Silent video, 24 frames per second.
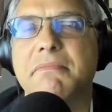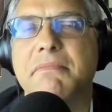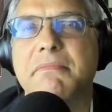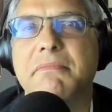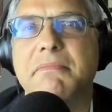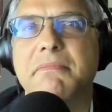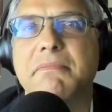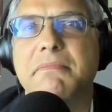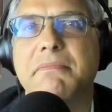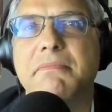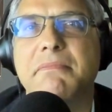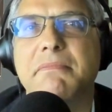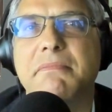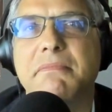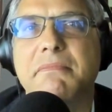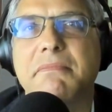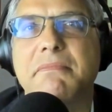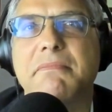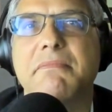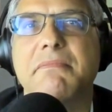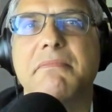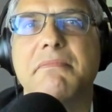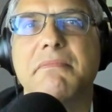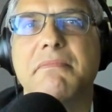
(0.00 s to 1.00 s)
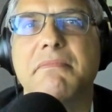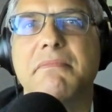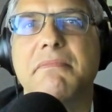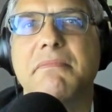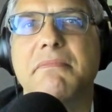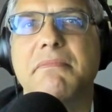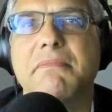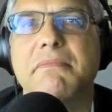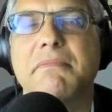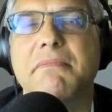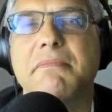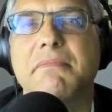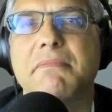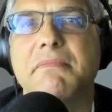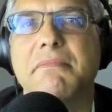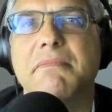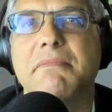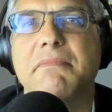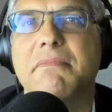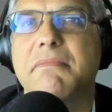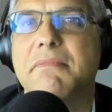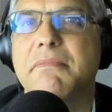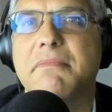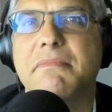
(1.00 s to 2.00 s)

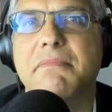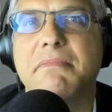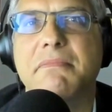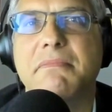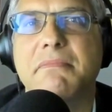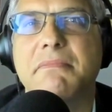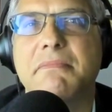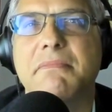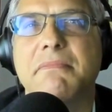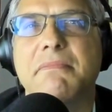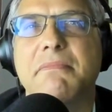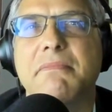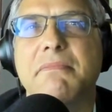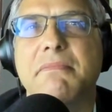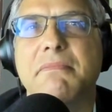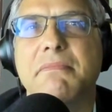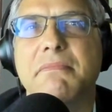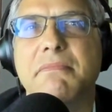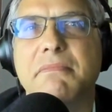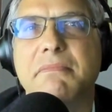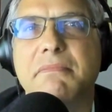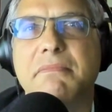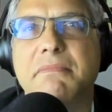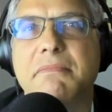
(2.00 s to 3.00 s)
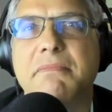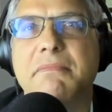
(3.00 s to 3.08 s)
This person isn't speaking.